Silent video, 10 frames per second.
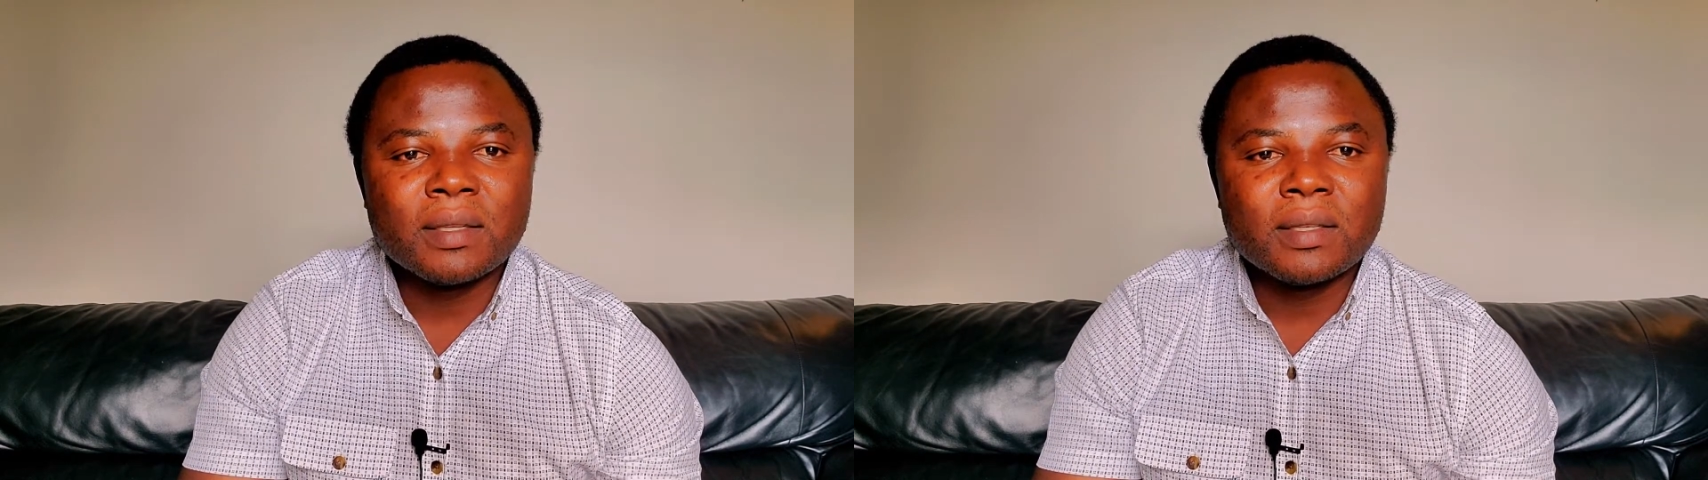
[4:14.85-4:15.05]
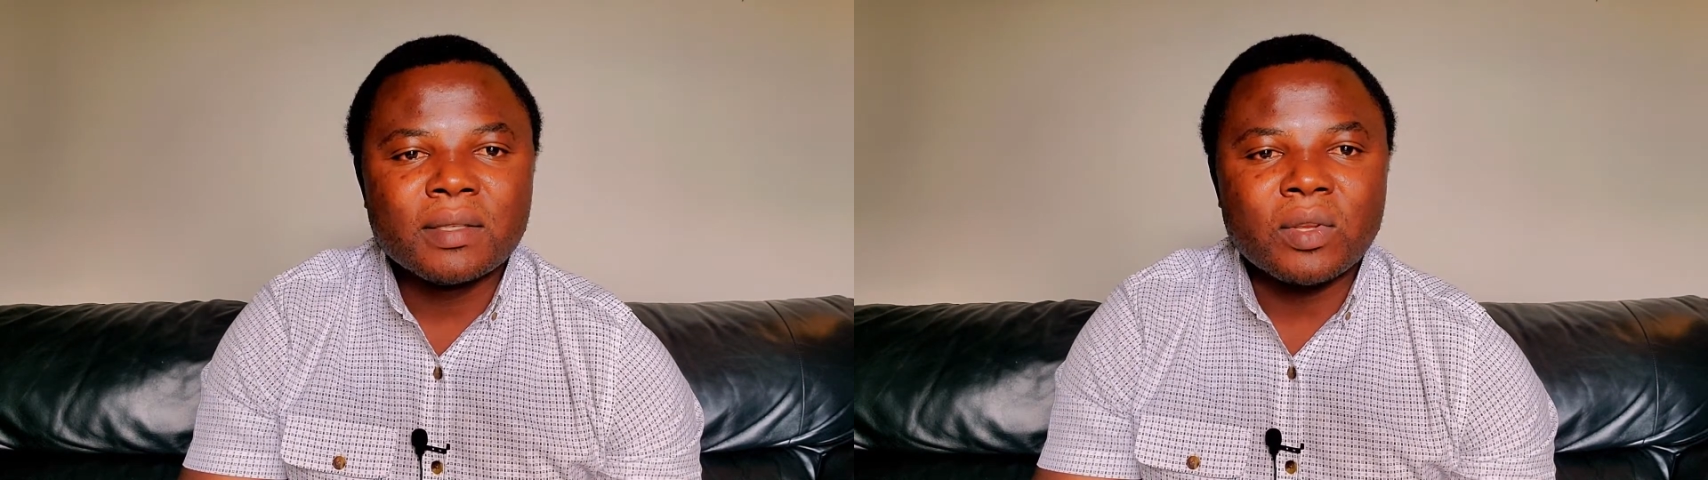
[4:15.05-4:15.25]

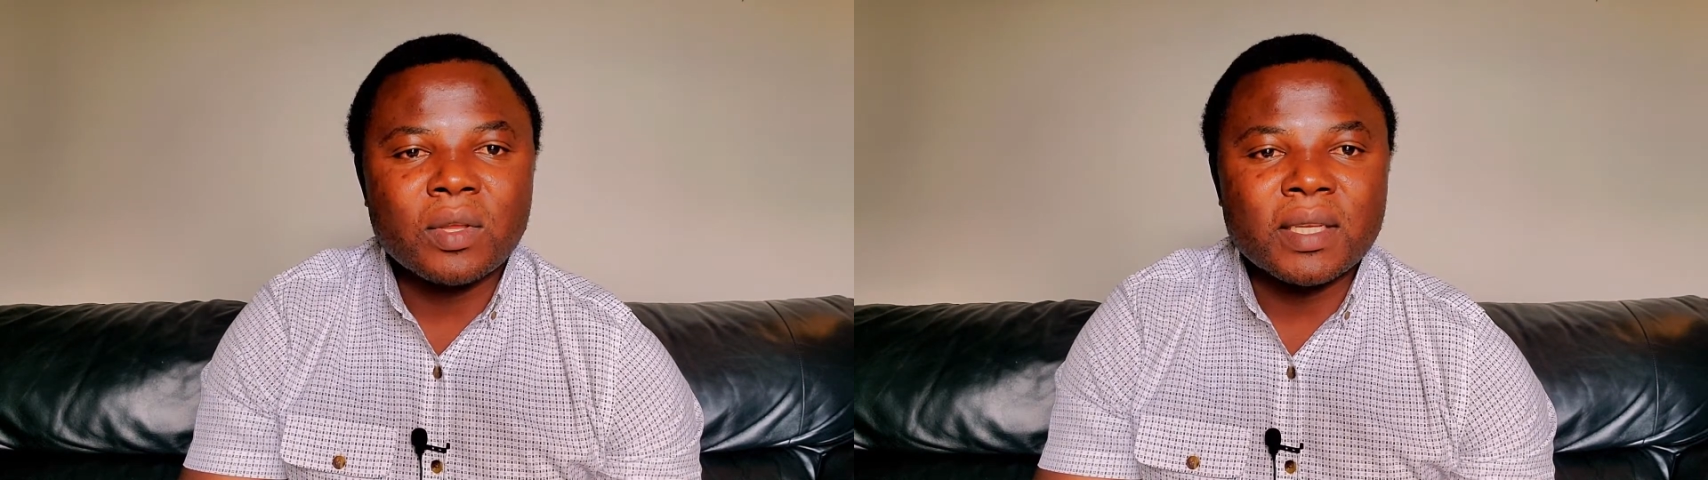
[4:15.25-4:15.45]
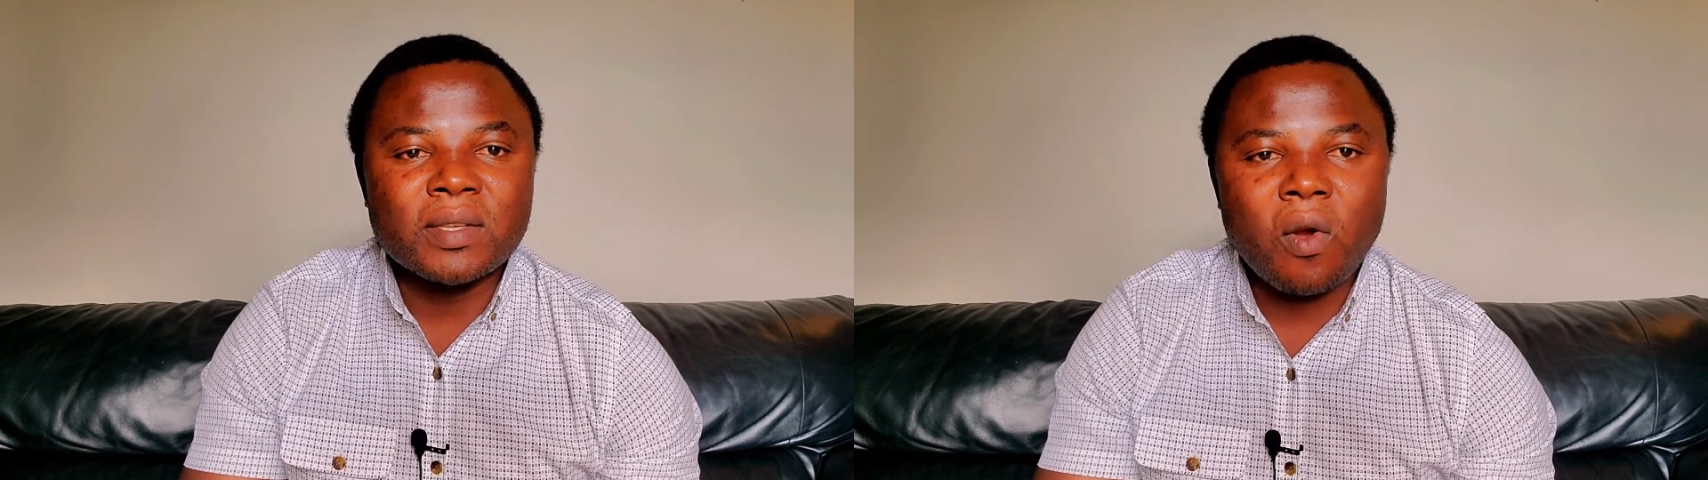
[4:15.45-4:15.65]
So
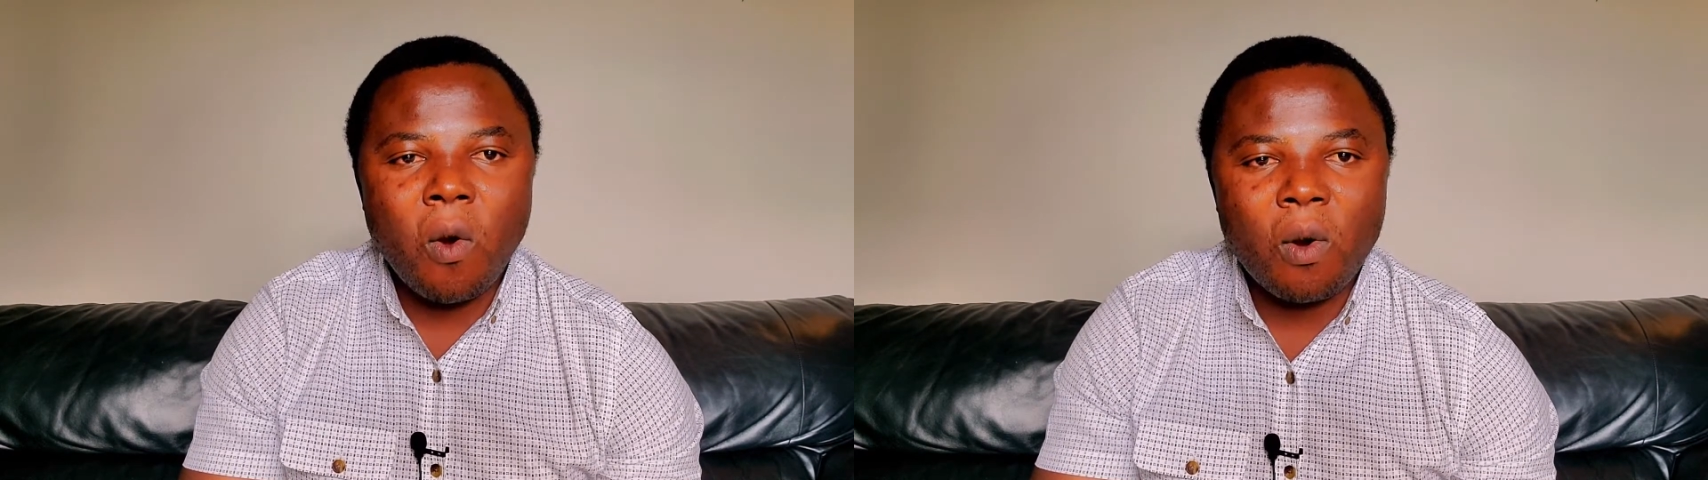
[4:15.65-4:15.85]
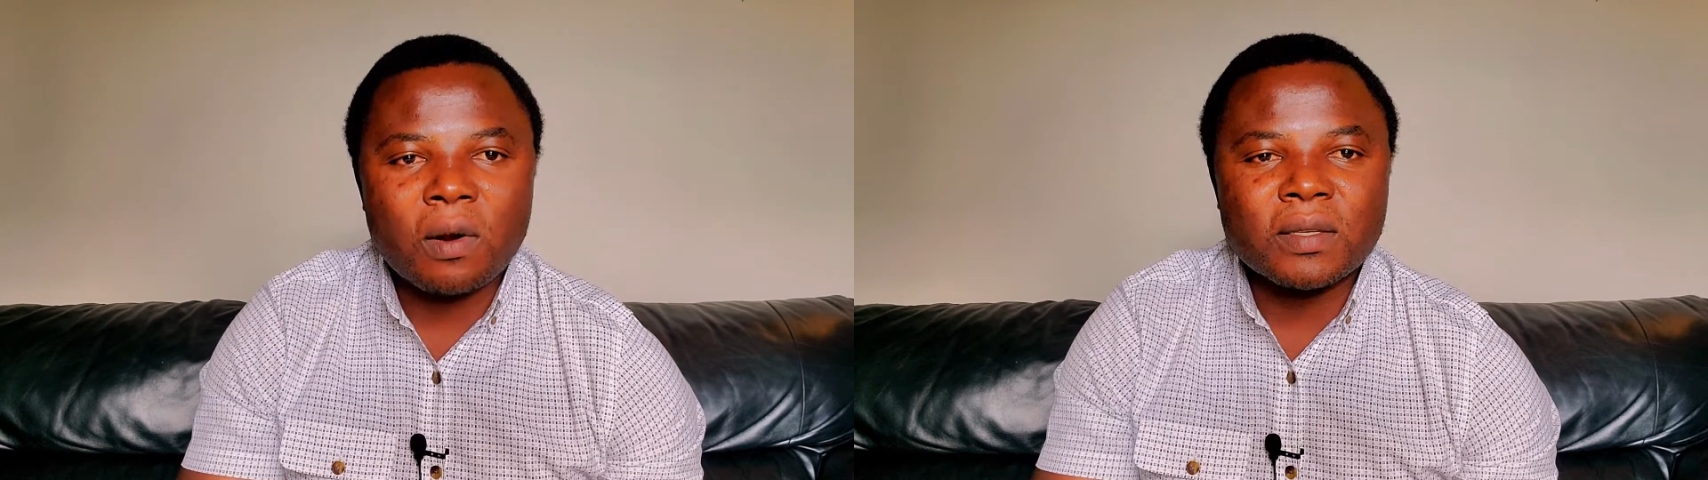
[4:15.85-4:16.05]
this
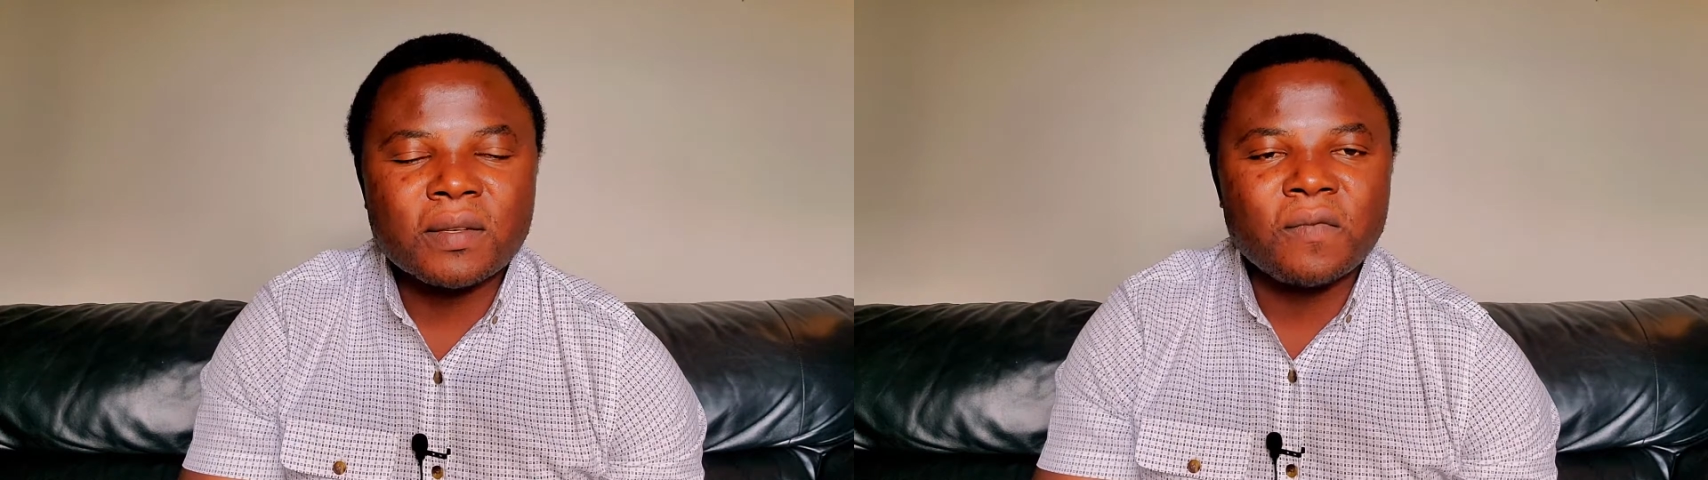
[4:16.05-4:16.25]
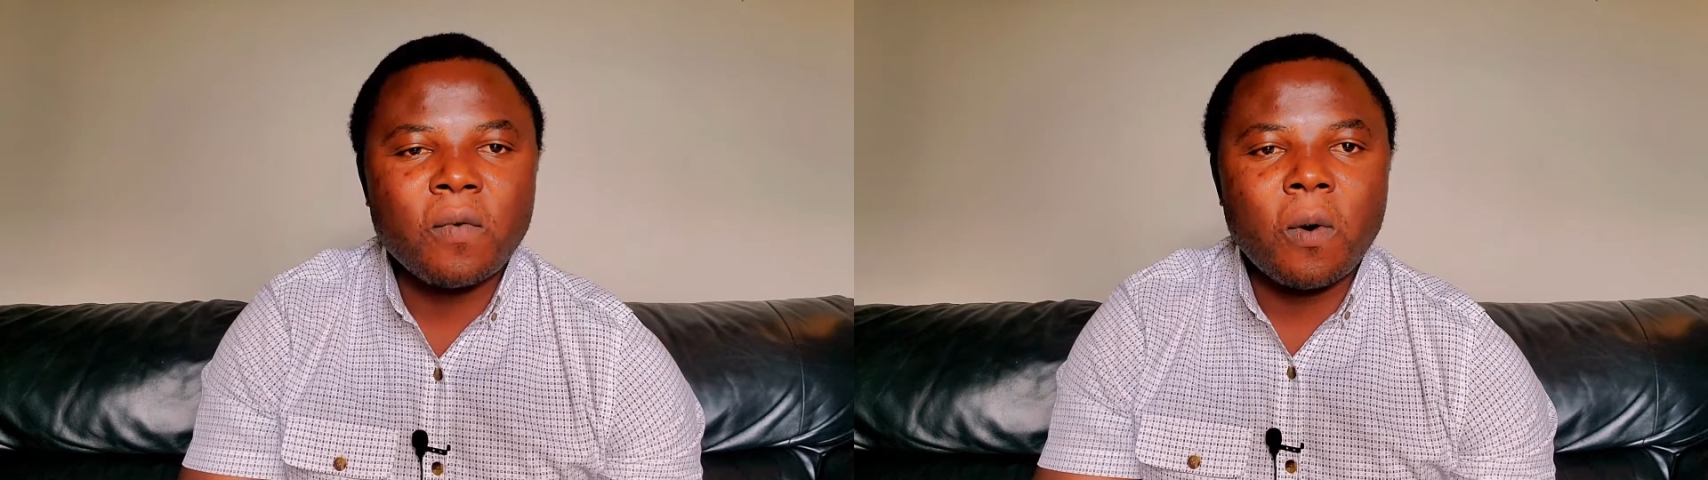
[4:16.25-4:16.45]
calls
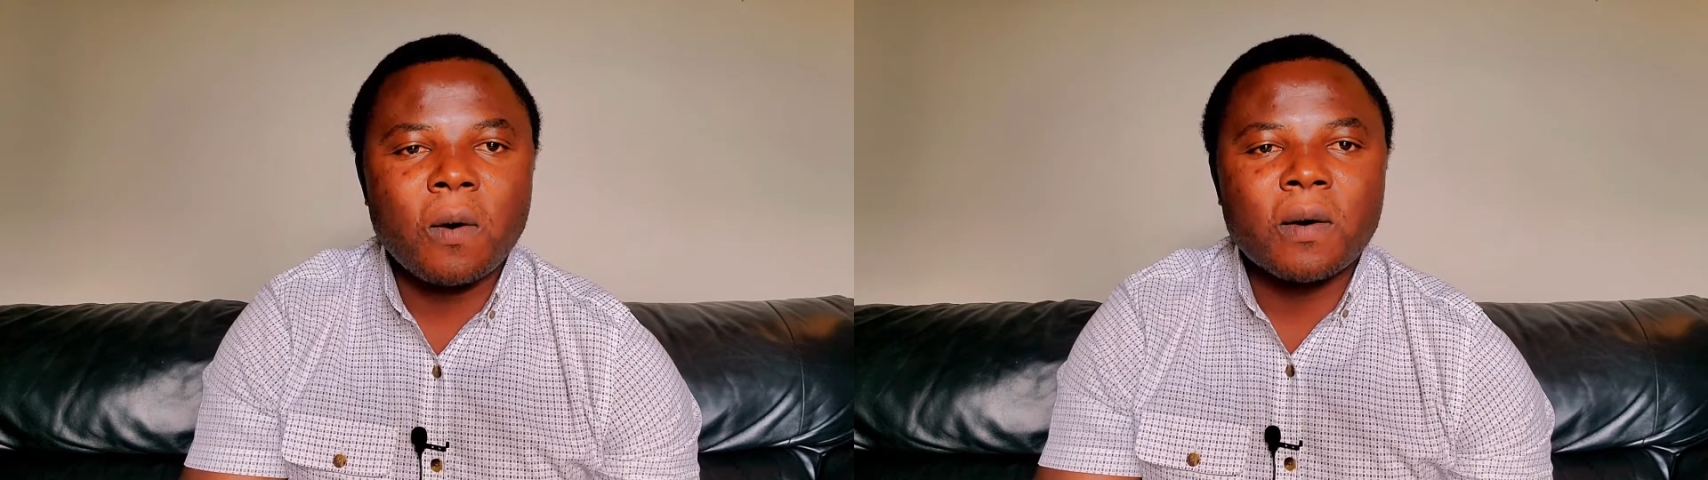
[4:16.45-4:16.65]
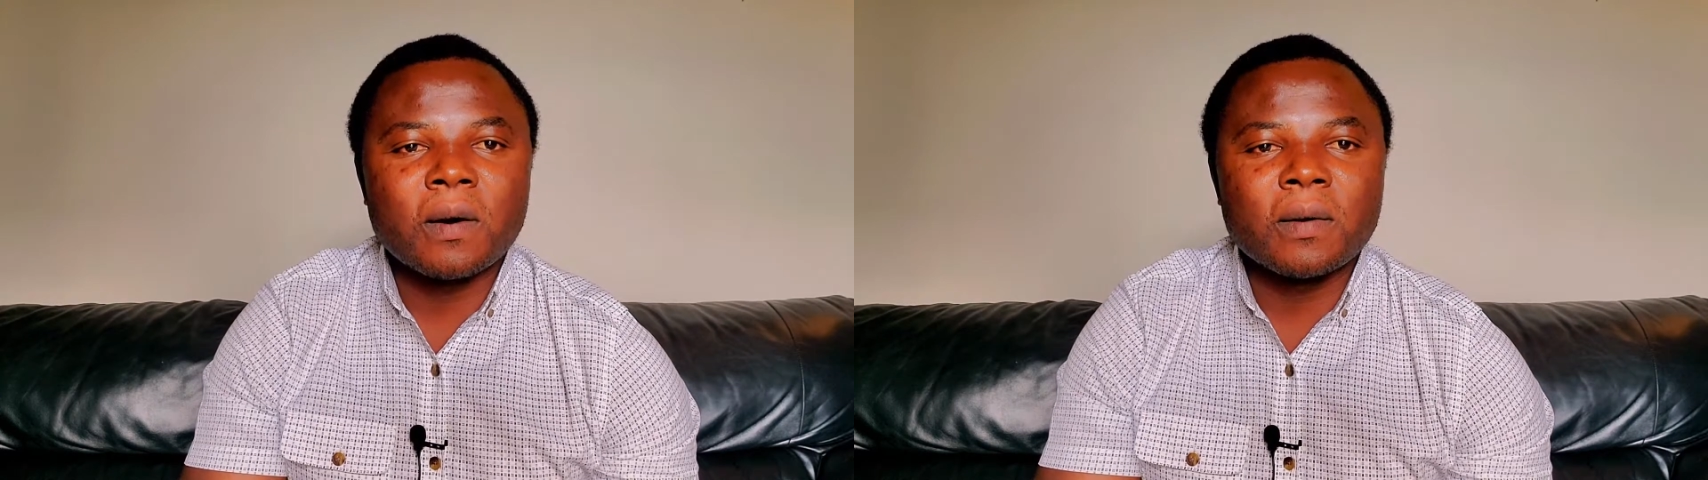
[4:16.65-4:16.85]
for